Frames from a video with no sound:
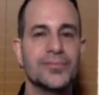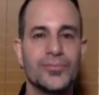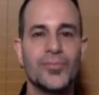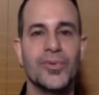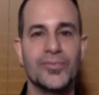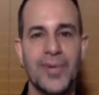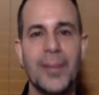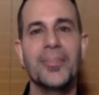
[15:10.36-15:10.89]

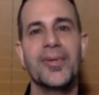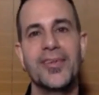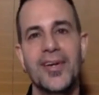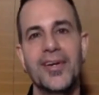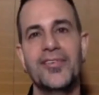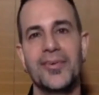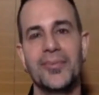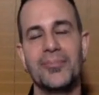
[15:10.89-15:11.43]
Well,
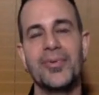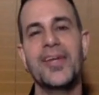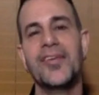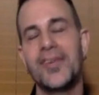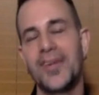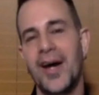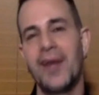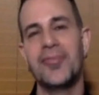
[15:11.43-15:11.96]
repetition
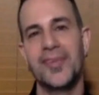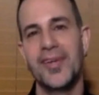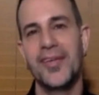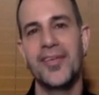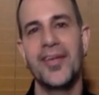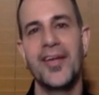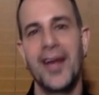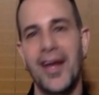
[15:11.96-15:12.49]
breeds
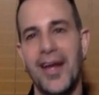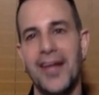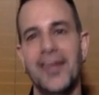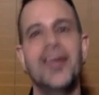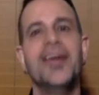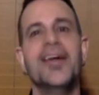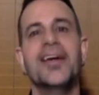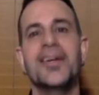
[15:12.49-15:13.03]
confidence,
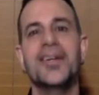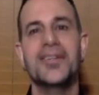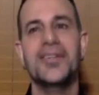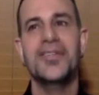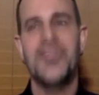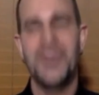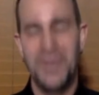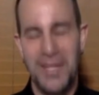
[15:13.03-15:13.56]
and
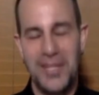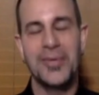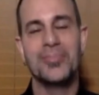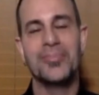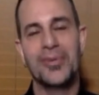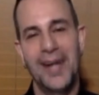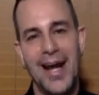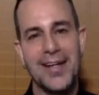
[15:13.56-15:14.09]
you need to
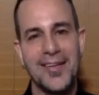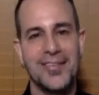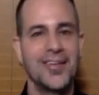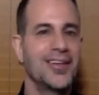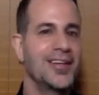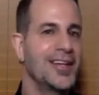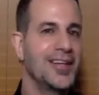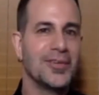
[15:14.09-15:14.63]
practice
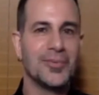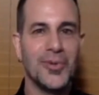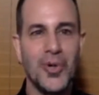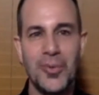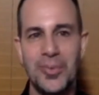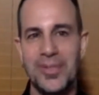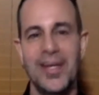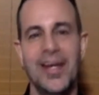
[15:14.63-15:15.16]
it. You need to
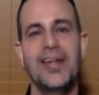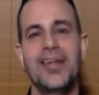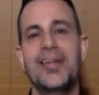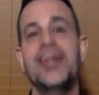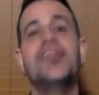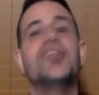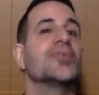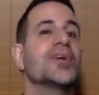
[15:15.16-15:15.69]
role play it. You
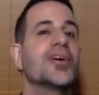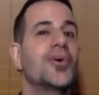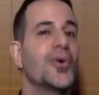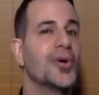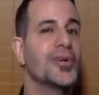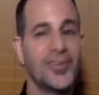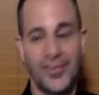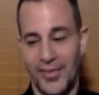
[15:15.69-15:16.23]
need to
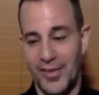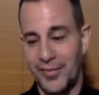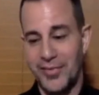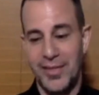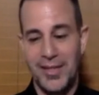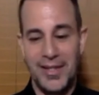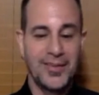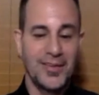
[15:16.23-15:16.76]
record
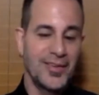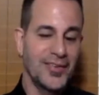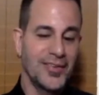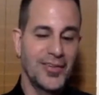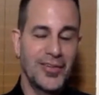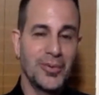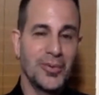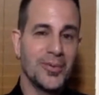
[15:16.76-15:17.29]
yourself. You need to
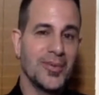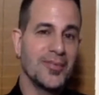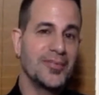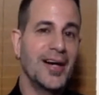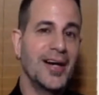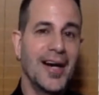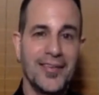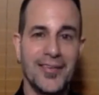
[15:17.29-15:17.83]
listen to it,
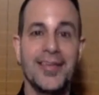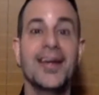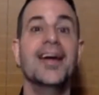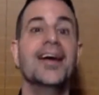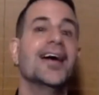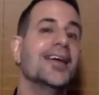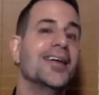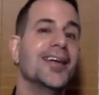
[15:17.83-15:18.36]
revise it,
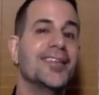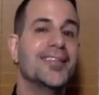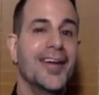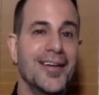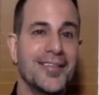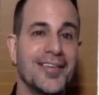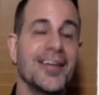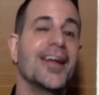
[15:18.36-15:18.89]
and then
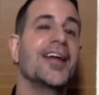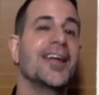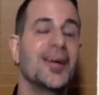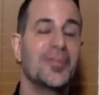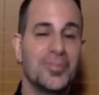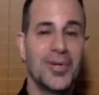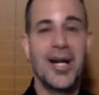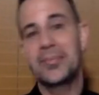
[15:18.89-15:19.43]
test it, and
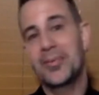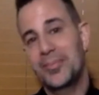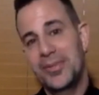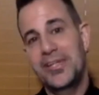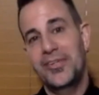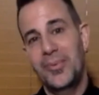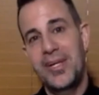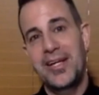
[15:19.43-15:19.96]
then
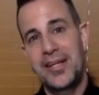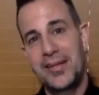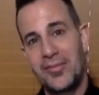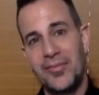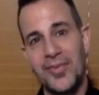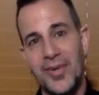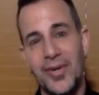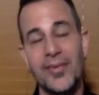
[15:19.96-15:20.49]
probably tweak it
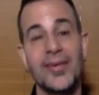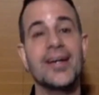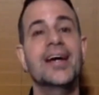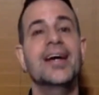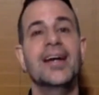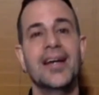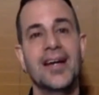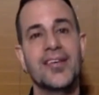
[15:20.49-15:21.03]
even further.
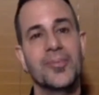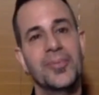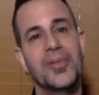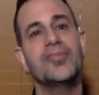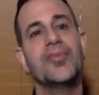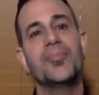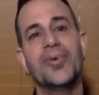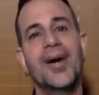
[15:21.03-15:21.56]
It's a
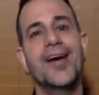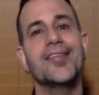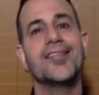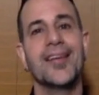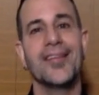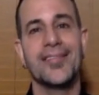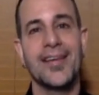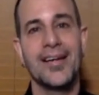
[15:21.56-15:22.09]
bit of a
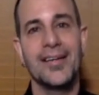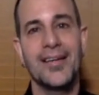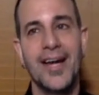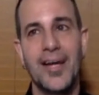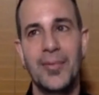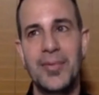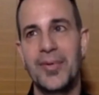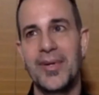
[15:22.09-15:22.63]
process. Like, a
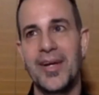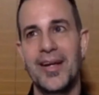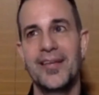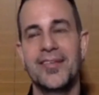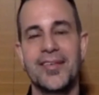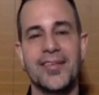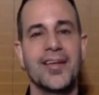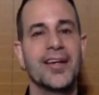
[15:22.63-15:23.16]
lot of people get
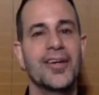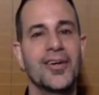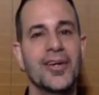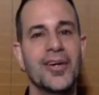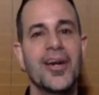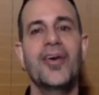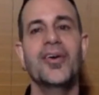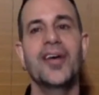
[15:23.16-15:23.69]
into this, think,
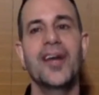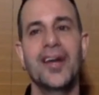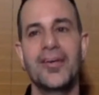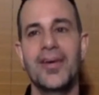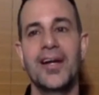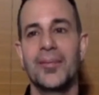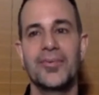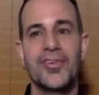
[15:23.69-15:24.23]
okay,
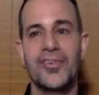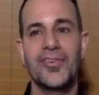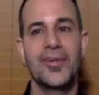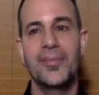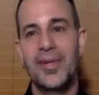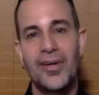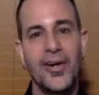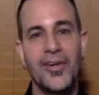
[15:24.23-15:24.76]
great, I'm just
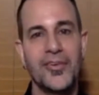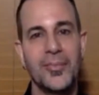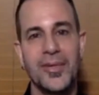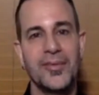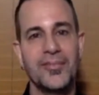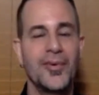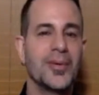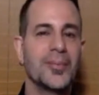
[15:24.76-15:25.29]
going to be awesome
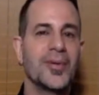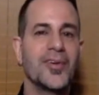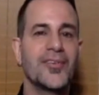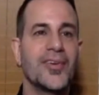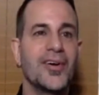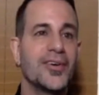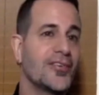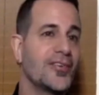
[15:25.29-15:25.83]
at the phone. I'm going to
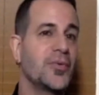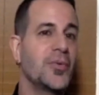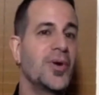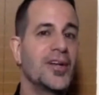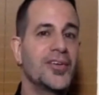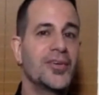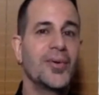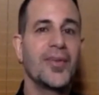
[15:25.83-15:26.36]
sell because I
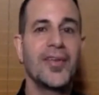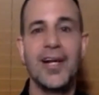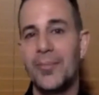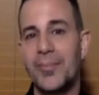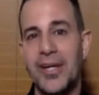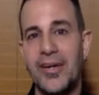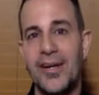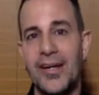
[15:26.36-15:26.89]
want to. I think
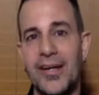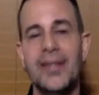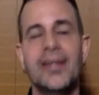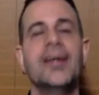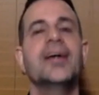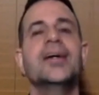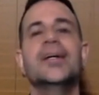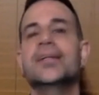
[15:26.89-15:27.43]
I'll be good at it.
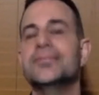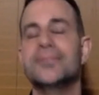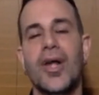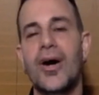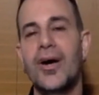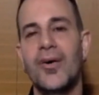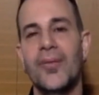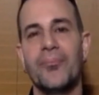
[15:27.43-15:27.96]

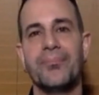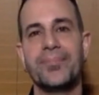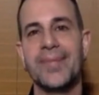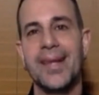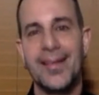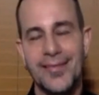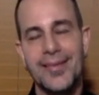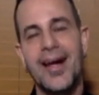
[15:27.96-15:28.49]
No,
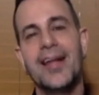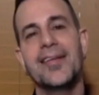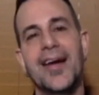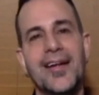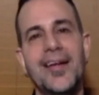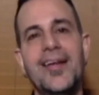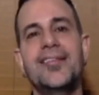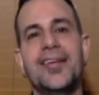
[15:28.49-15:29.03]
it's not
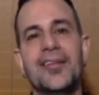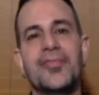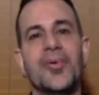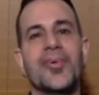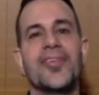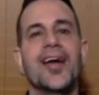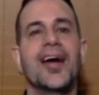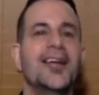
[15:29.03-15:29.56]
that easy. If it
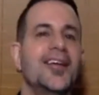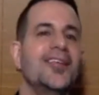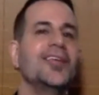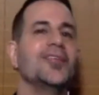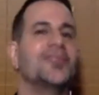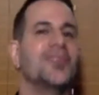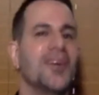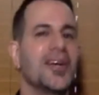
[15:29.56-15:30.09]
was that
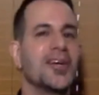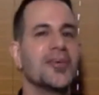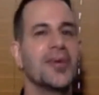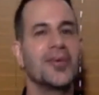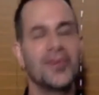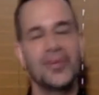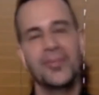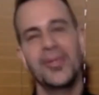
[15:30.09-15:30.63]
easy, the failure
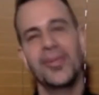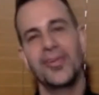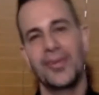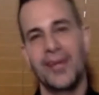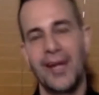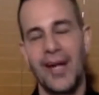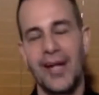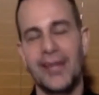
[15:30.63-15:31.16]
rate wouldn't be
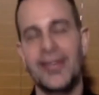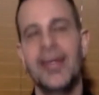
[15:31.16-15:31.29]
so high.